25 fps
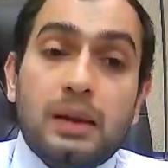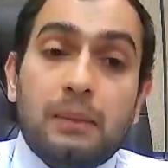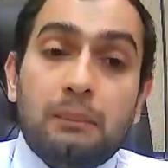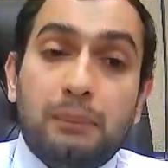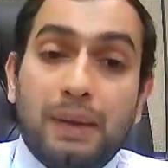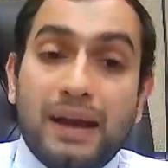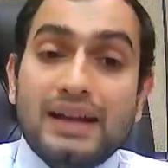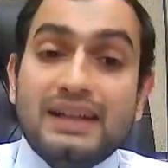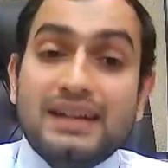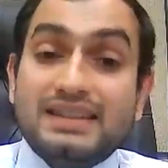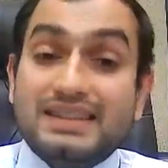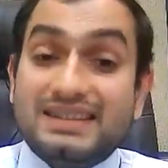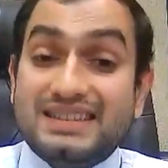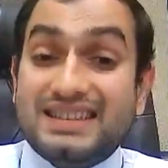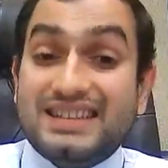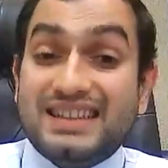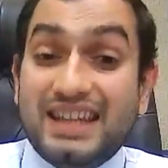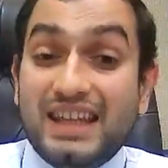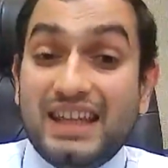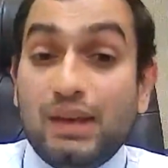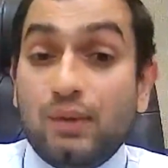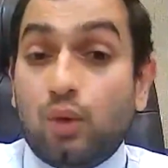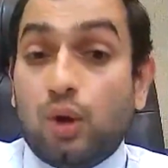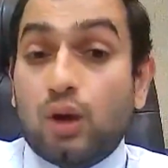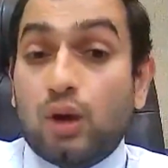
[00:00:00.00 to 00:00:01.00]
by
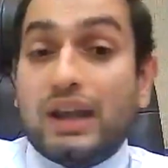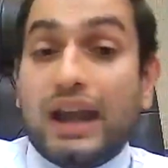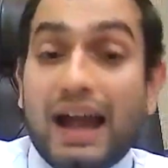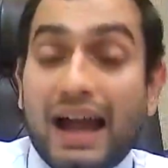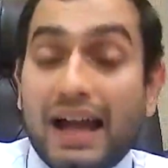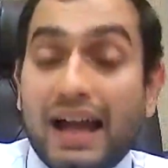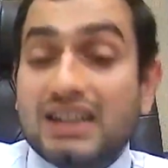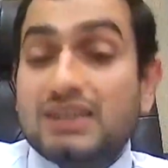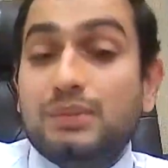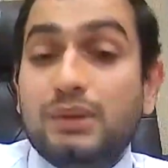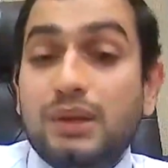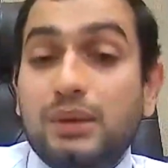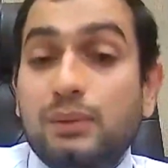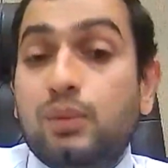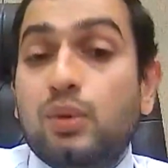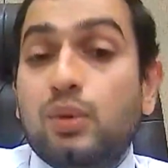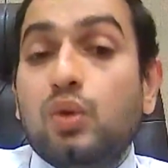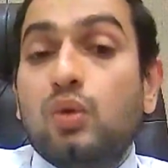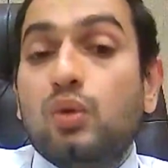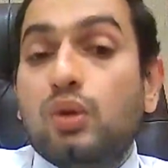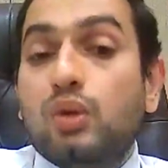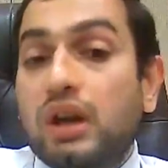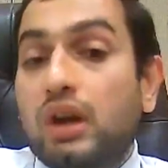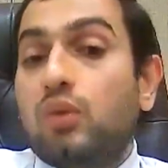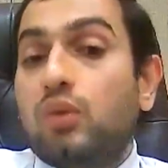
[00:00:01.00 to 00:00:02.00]
seeing what has been
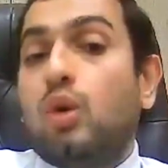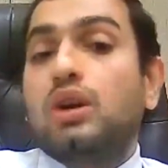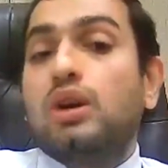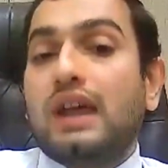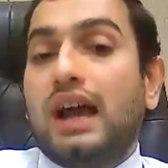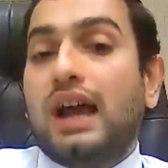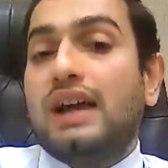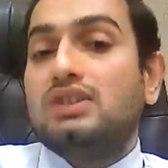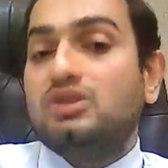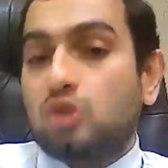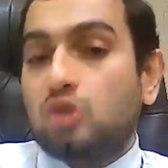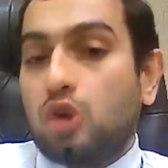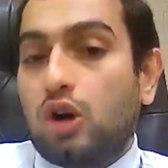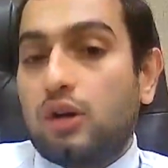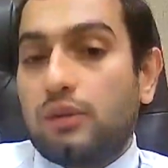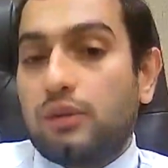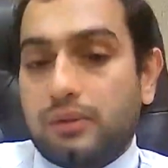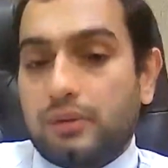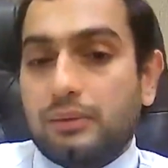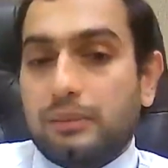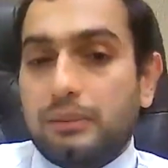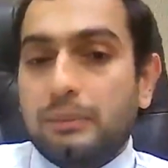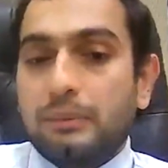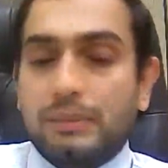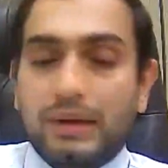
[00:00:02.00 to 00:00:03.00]
proven and what has not
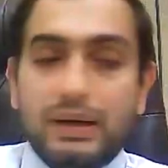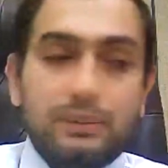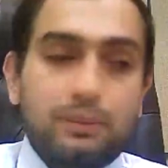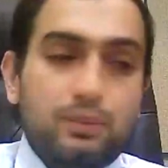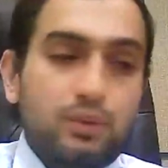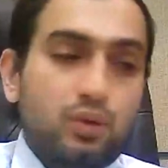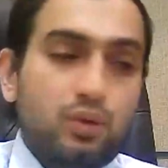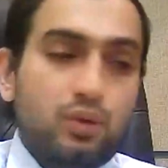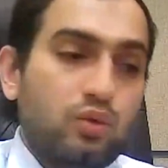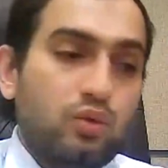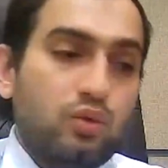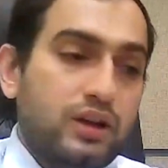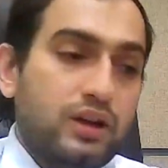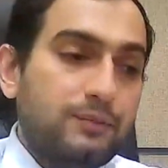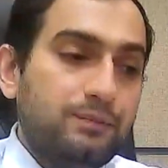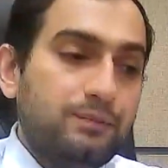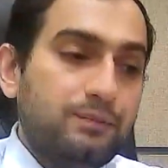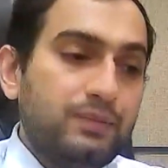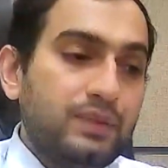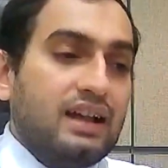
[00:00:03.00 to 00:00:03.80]
been proven.